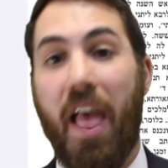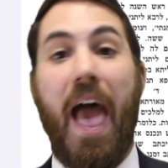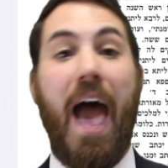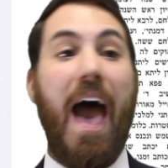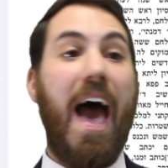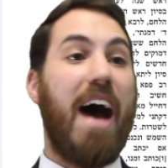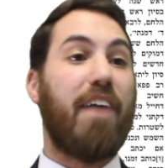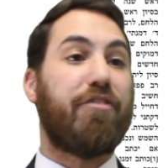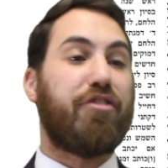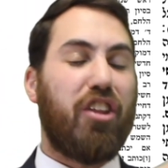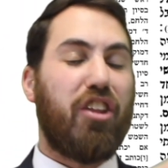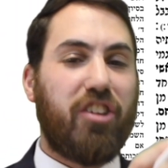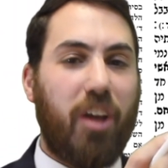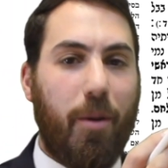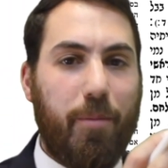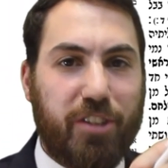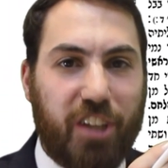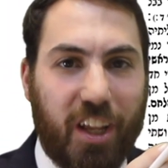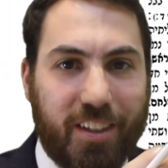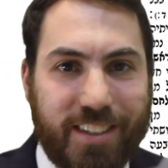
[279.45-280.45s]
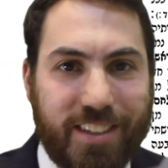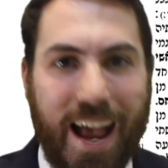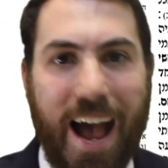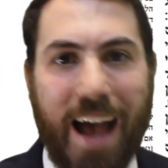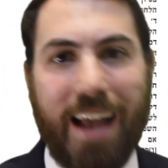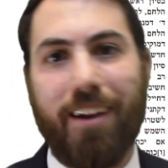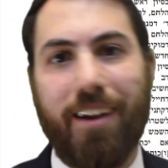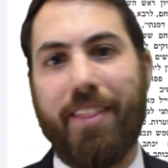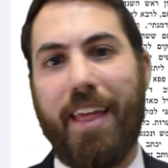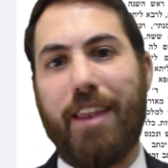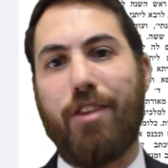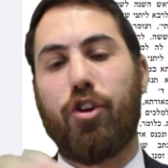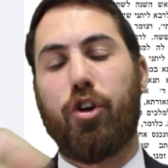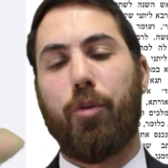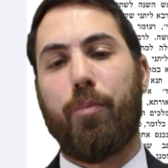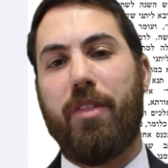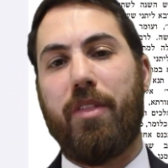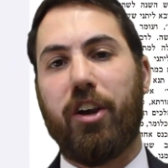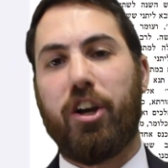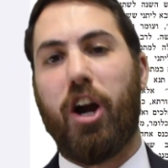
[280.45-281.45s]
After the tamid al shachar, then you could
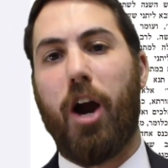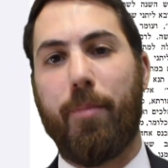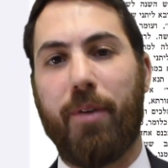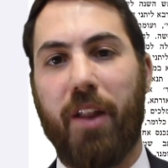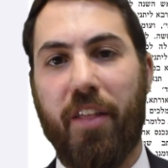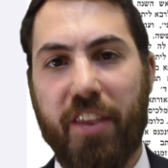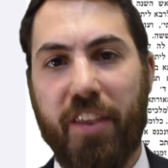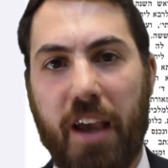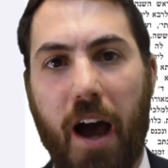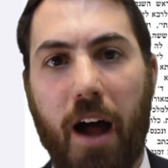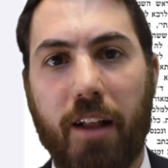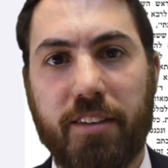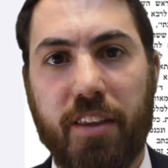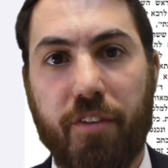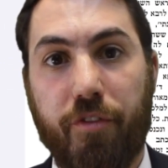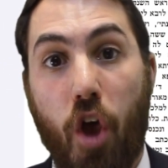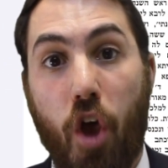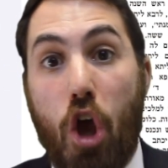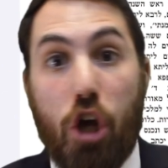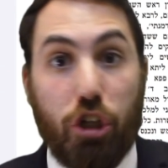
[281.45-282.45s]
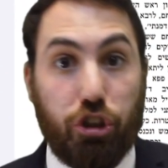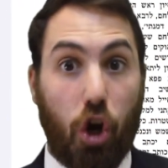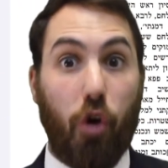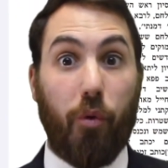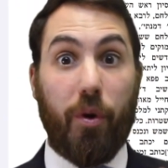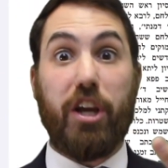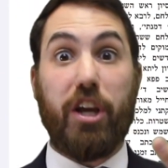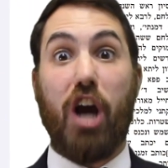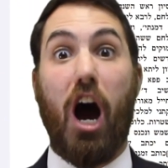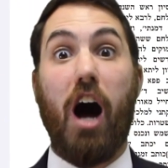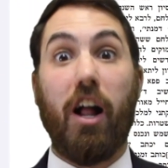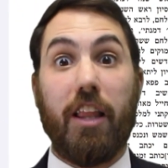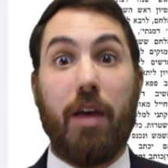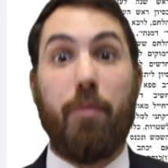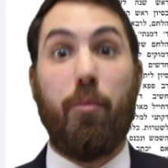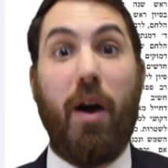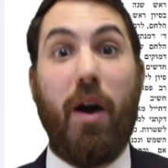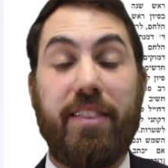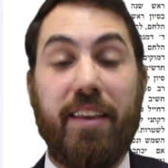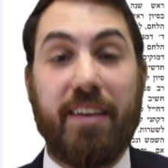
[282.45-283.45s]
bring the karban of the yontif. So regalim,
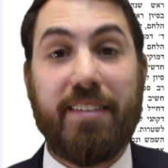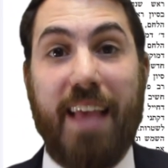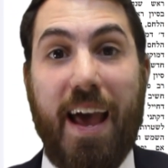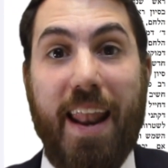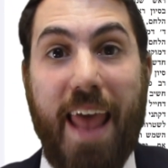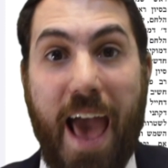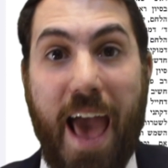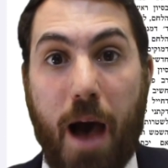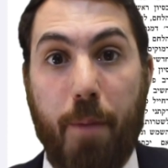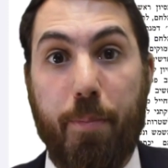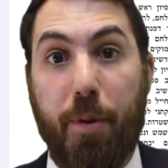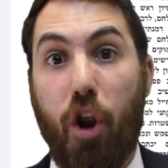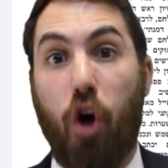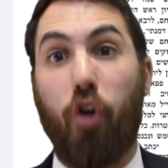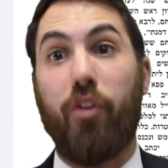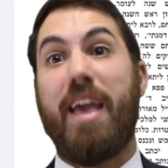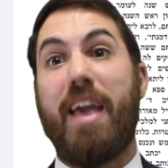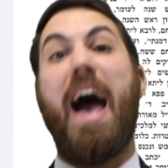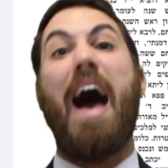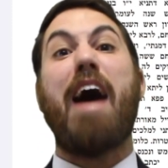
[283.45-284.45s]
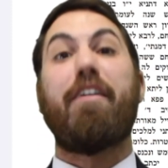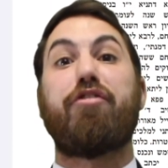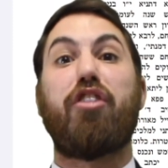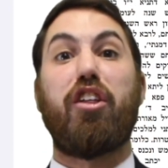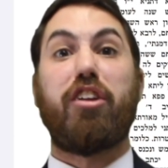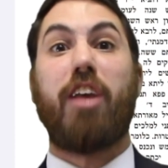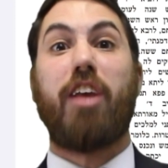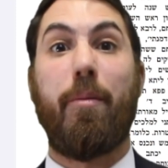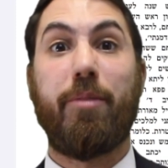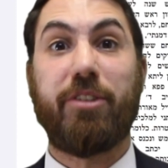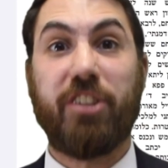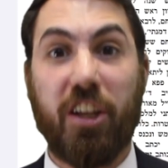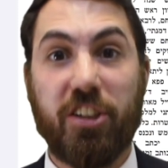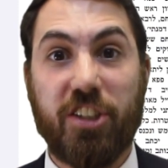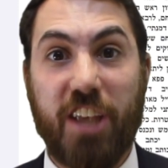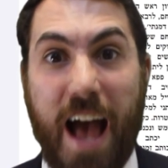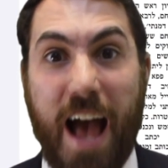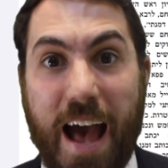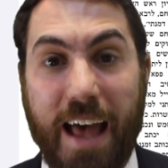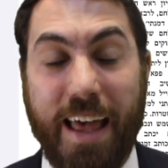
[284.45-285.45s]
when does that happen? Only after the tamid al
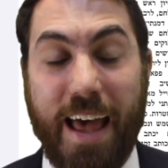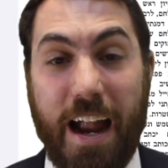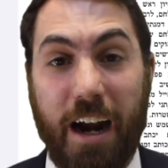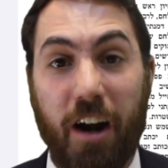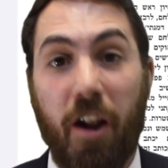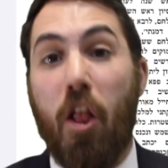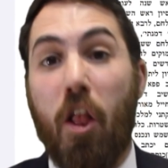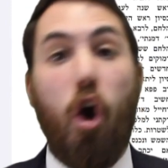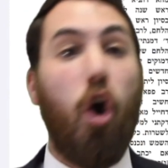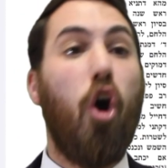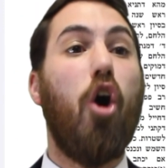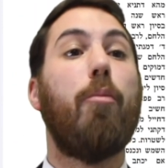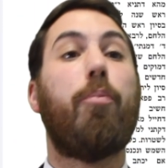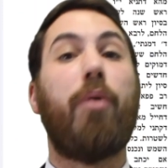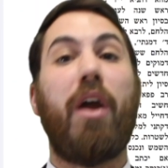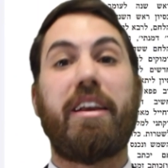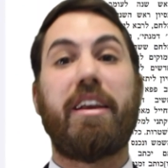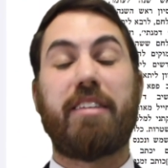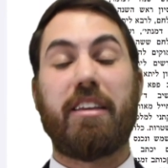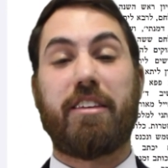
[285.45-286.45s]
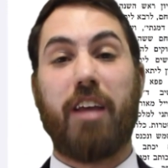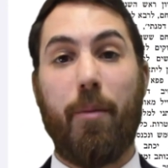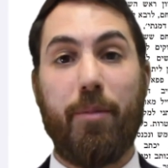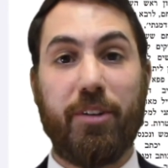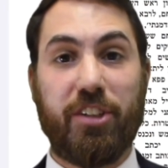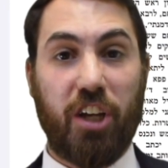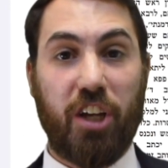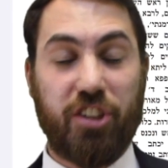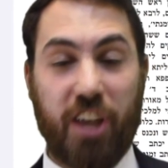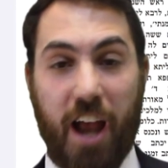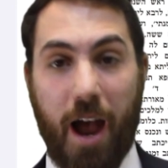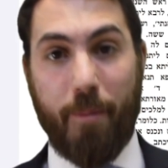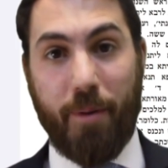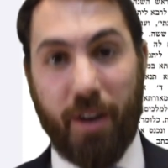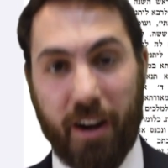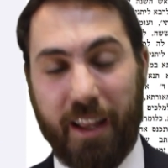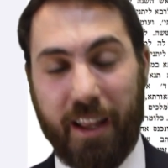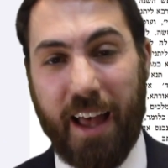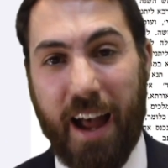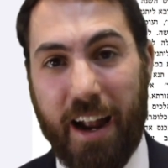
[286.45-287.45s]
shachar. Who brings the tamid al
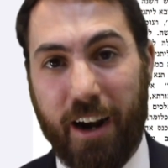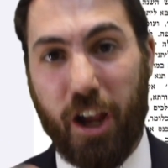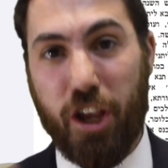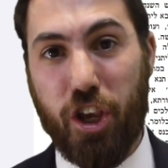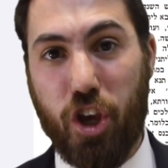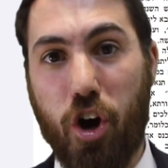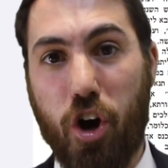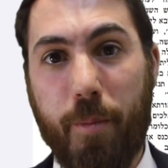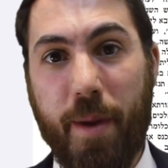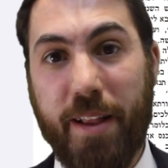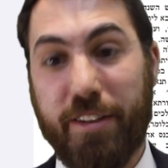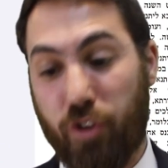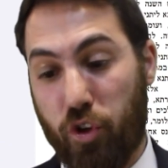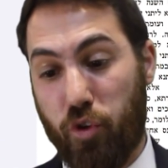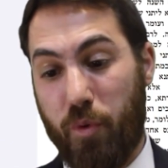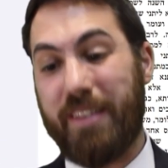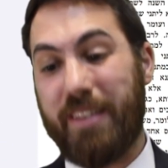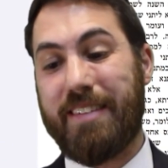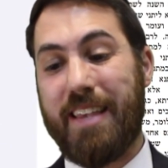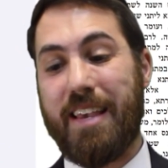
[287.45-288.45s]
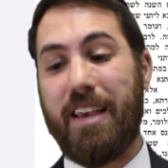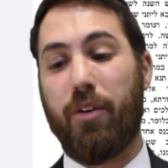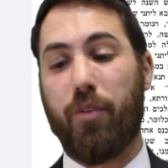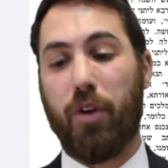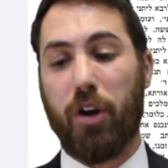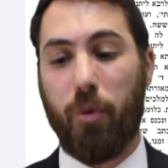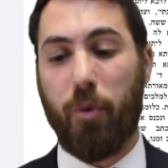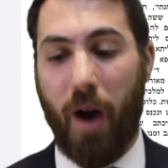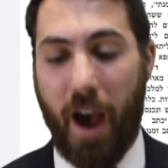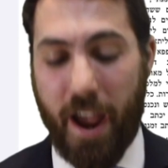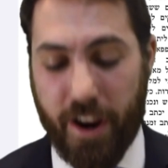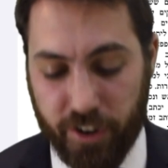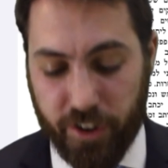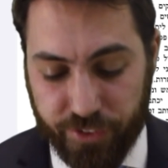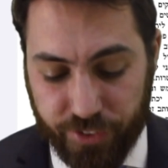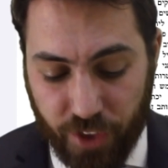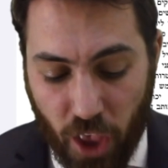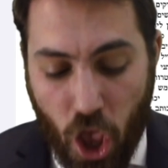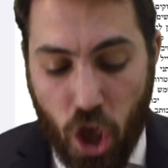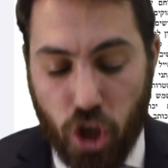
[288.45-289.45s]
shachar? A human. So we see it
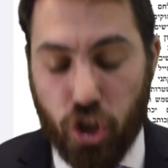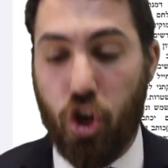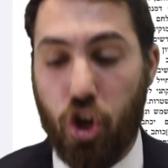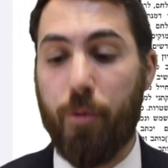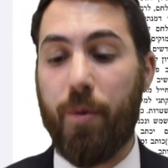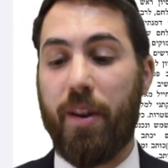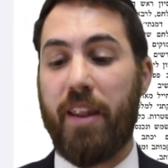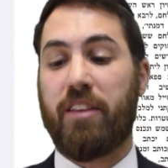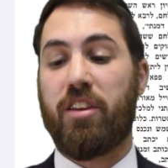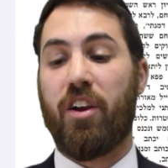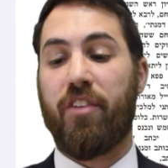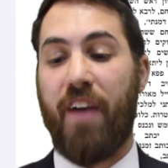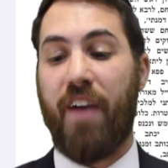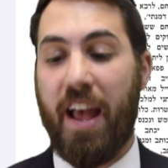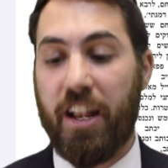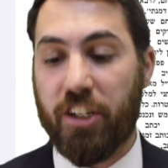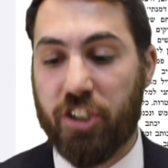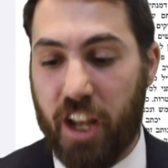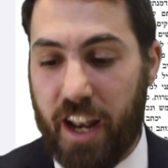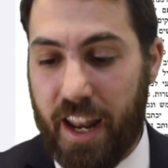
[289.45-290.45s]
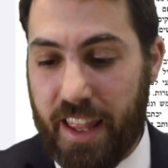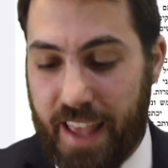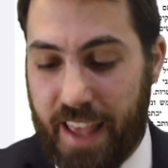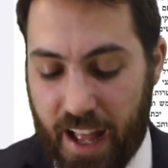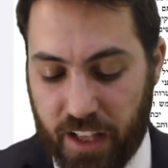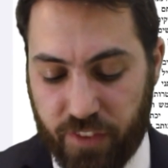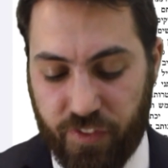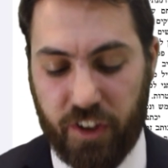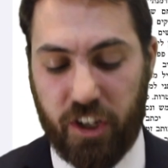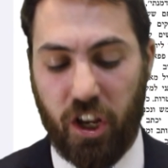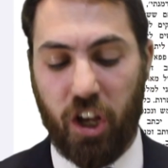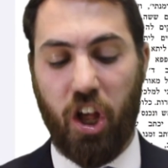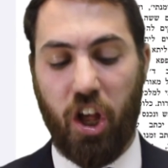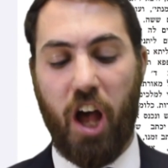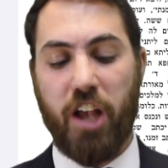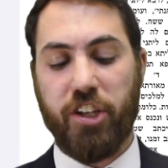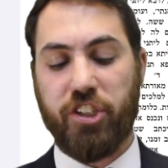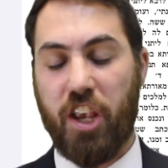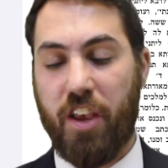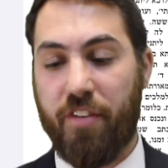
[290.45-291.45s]
requires human intervention, and yet
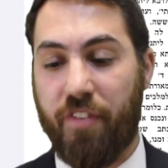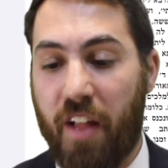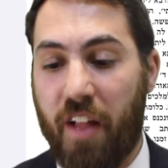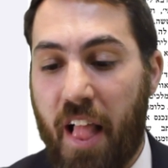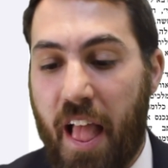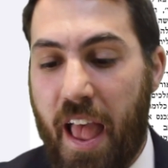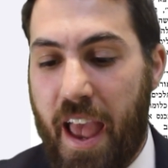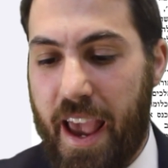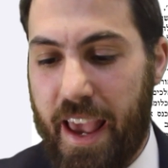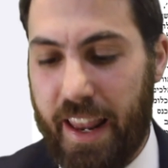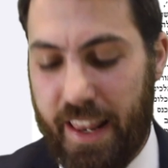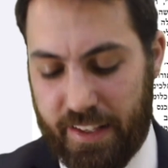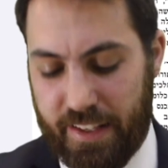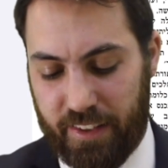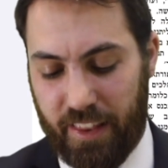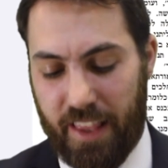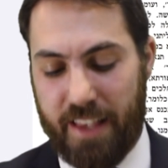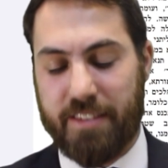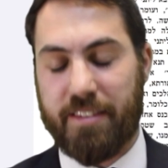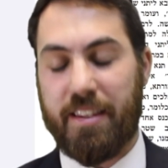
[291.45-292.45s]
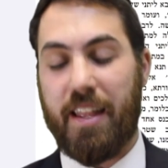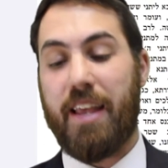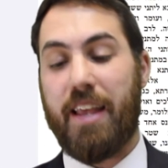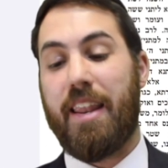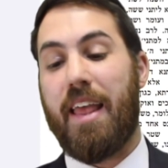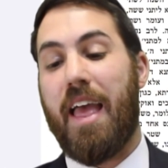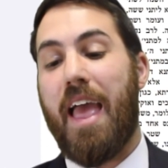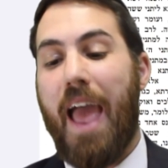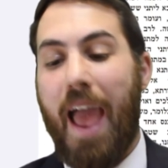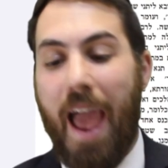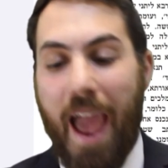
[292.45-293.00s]
v'kachashiv, it is listed.